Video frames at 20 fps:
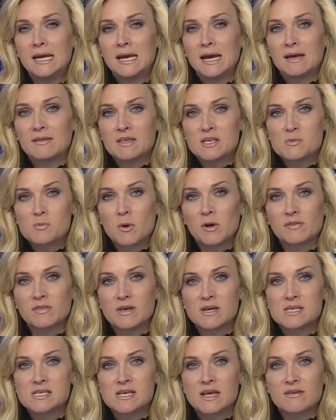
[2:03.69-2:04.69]
At this
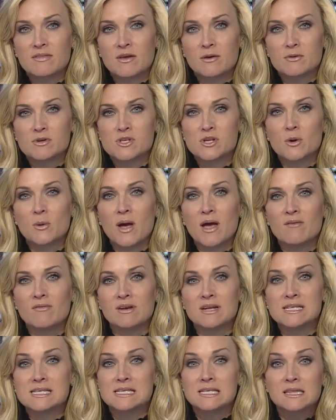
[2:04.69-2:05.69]
point, they say there was no
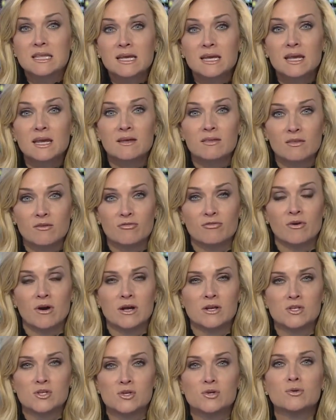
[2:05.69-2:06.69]
evidence linking the
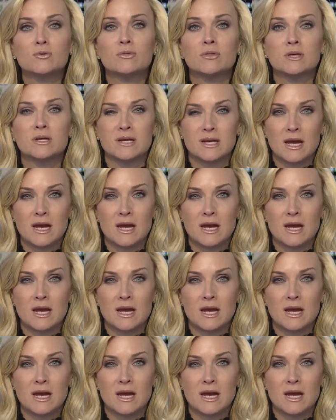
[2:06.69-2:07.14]
friend to the